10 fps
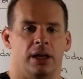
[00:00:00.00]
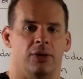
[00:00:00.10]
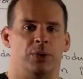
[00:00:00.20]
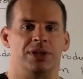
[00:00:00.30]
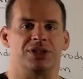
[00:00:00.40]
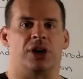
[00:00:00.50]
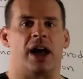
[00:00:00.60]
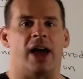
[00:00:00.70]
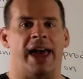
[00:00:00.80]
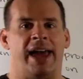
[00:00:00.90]
If we consider
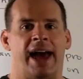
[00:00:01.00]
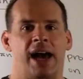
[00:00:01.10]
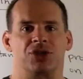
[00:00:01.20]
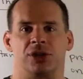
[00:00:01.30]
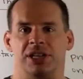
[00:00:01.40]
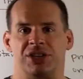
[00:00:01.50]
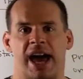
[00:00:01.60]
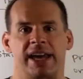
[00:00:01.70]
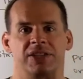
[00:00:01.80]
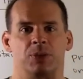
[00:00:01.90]
how A acts on each
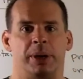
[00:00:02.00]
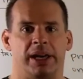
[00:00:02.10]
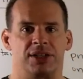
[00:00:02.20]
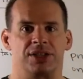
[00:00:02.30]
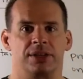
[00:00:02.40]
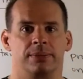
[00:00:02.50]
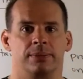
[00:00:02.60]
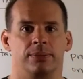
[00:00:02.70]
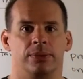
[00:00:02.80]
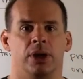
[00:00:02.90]
eigenspace,
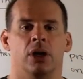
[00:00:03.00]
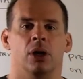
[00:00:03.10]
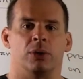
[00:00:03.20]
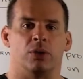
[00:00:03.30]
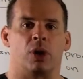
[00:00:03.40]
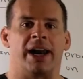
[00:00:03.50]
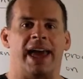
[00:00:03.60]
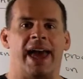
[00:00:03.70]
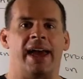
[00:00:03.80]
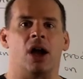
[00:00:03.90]
we can write
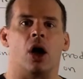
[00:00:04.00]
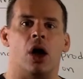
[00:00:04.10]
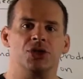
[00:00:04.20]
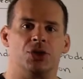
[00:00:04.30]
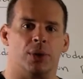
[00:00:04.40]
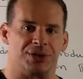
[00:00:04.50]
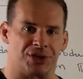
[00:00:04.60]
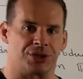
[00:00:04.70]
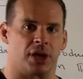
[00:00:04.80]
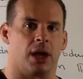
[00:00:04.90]
A also as
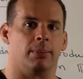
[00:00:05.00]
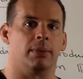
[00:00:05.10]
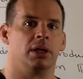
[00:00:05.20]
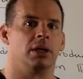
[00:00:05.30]
a sum.